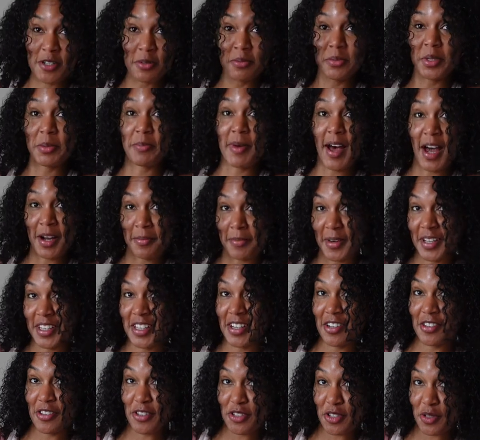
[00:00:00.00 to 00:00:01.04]
gonna be back by the
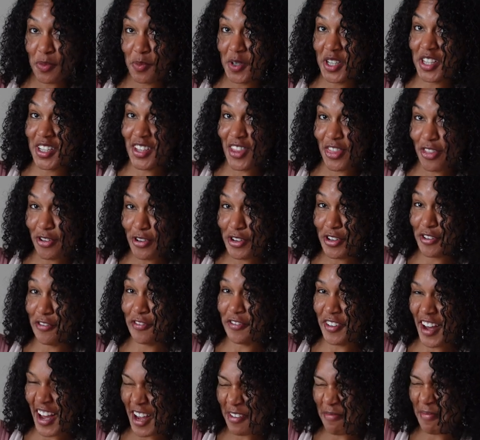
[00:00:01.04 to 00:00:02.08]
end of this week.
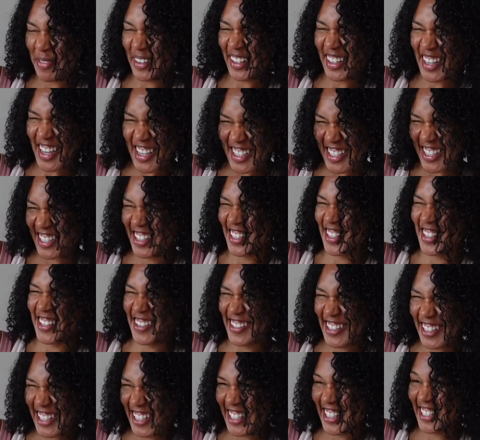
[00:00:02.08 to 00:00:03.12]
35+
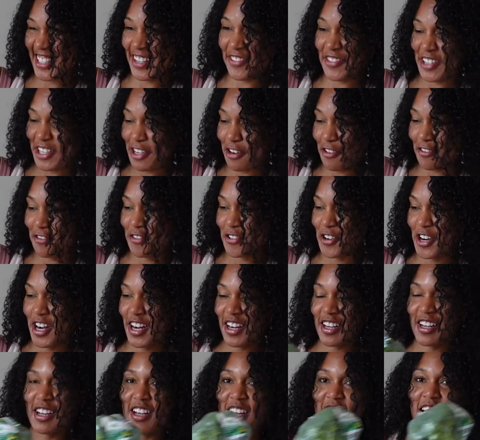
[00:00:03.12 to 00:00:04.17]
degrees, I'm here for
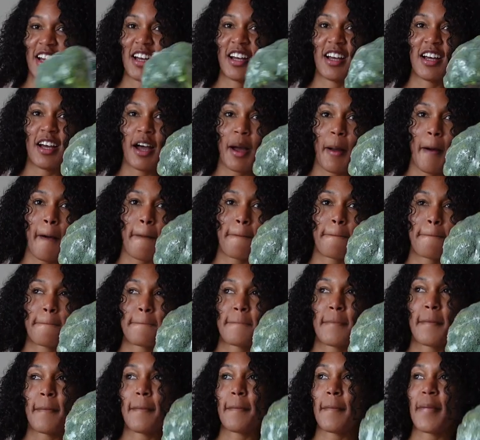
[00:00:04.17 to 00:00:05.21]
it.
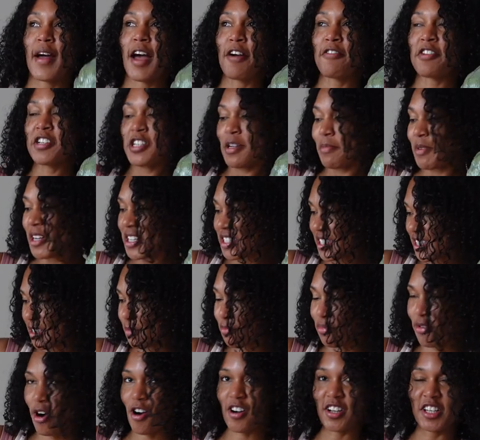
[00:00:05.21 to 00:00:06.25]
Every time I see
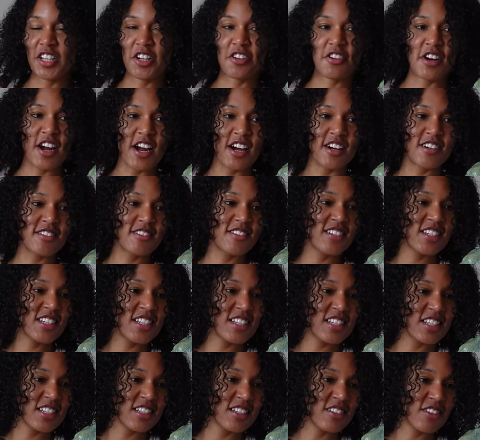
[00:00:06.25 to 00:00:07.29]
broccoli
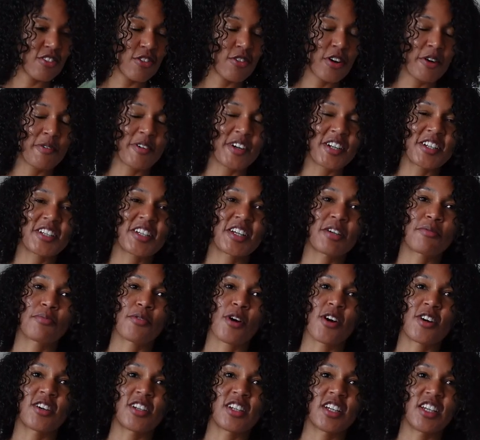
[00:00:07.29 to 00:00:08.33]
crowns, oh, I wanted to get
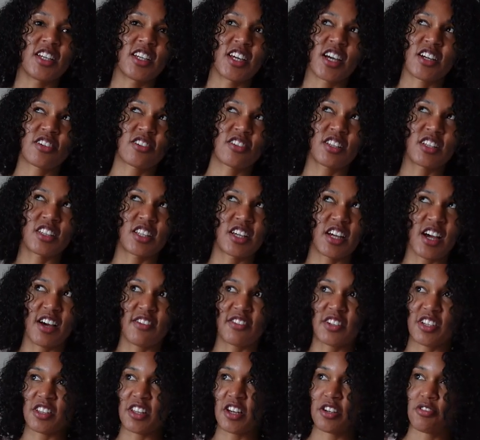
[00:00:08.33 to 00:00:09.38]
broccolini. I don't think they have
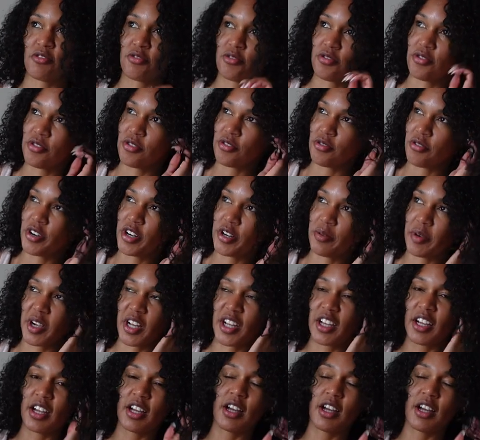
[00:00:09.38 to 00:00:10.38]
it at that grocery store anyway.